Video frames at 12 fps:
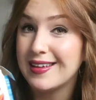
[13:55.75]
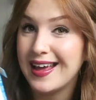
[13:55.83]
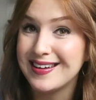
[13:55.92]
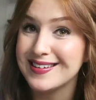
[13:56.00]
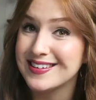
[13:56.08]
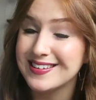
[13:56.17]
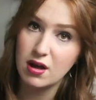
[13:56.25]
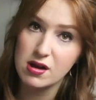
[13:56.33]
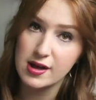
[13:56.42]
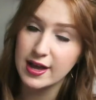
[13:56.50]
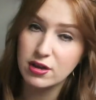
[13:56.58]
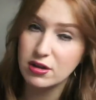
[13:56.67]
and
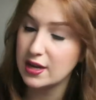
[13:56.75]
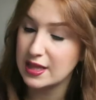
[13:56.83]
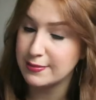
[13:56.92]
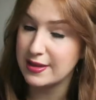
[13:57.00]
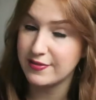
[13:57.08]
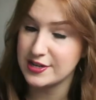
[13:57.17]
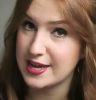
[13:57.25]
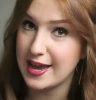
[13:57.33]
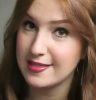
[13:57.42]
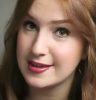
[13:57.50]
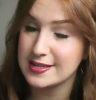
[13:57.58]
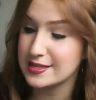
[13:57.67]
oh, I could eat them every
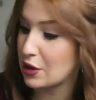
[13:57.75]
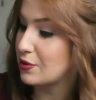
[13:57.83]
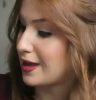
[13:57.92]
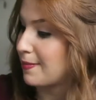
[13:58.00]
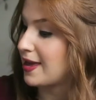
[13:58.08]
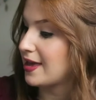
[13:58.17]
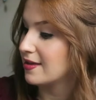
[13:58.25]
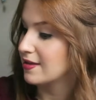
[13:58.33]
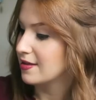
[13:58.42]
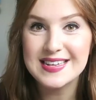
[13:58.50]
day. They're so yummy.